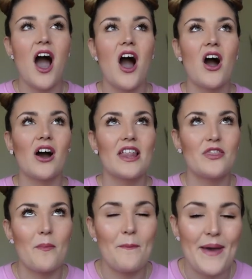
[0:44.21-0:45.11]
are
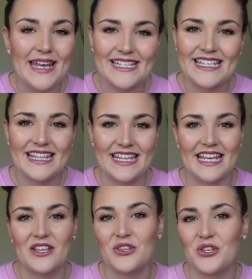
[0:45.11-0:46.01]
the best
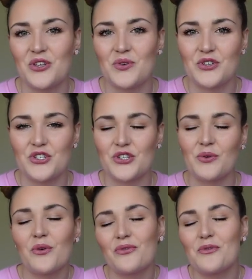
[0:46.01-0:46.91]
thing that you can do.
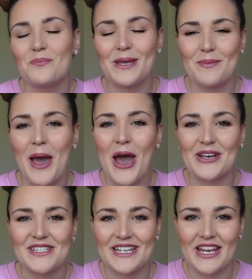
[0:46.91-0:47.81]
Or for me
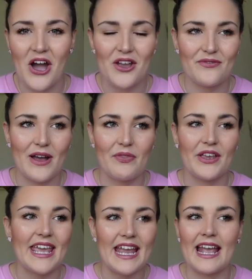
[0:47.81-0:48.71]
personally, I found
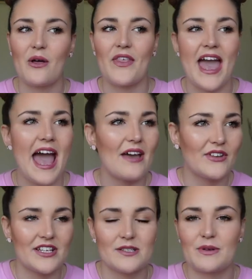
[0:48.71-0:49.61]
that getting out there,
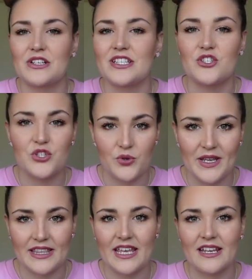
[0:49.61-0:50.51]
having experiences,
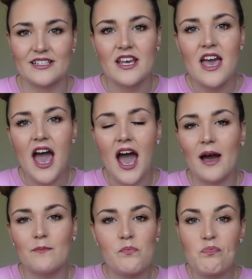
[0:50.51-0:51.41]
doing things,
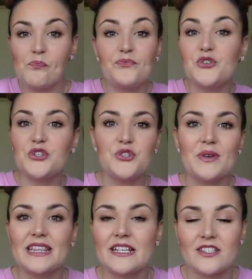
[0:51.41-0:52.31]
just
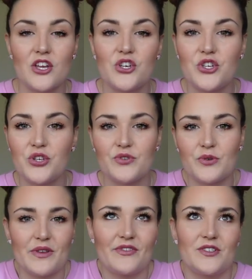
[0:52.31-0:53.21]
doing things that are new.
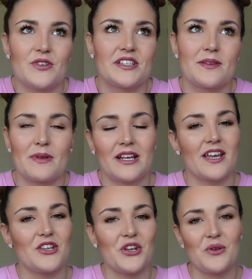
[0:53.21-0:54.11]
So even doing something
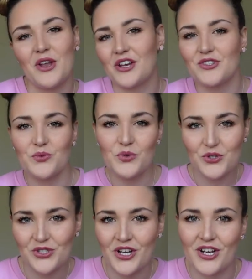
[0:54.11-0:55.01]
like, you know, learning to
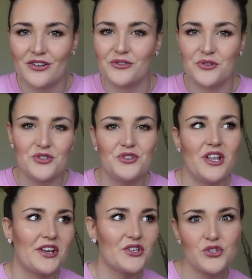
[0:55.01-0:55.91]
watercolor or
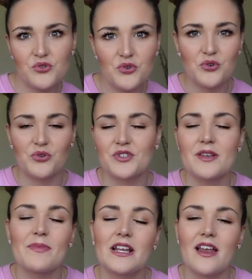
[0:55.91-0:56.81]
learning to draw or
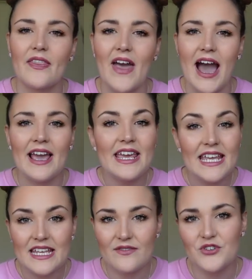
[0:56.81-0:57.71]
something like that,
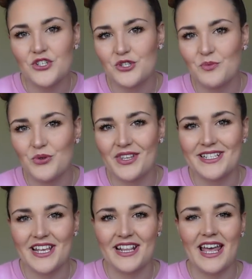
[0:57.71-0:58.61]
even just small
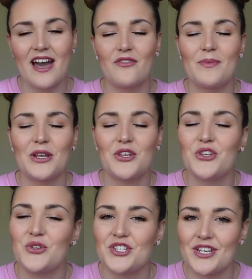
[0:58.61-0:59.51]
things like that have made a
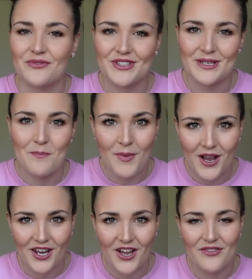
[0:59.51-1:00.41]
huge difference in
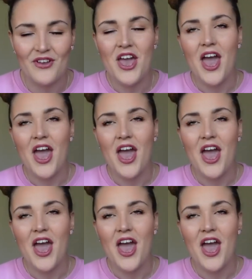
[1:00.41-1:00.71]
my life.